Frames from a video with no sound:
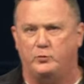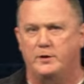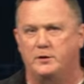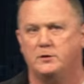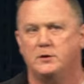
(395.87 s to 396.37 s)

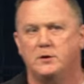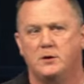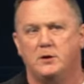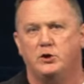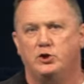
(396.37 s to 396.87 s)
When
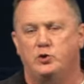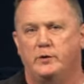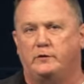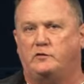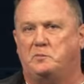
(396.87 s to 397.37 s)
you
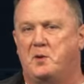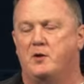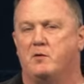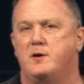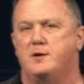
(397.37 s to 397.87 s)

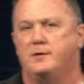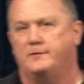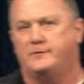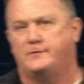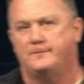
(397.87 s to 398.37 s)

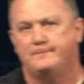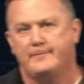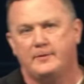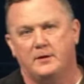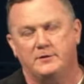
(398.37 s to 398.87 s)
experience
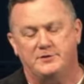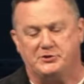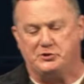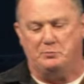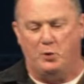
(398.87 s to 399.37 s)

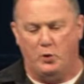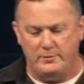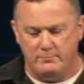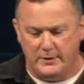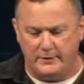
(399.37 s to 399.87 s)

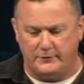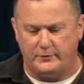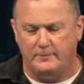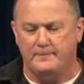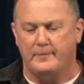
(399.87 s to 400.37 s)

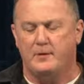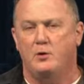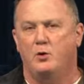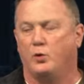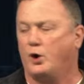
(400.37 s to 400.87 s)
disappointment
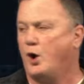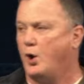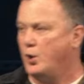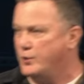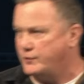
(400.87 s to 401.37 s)
or
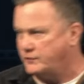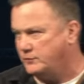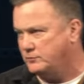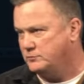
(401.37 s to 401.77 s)
hurt,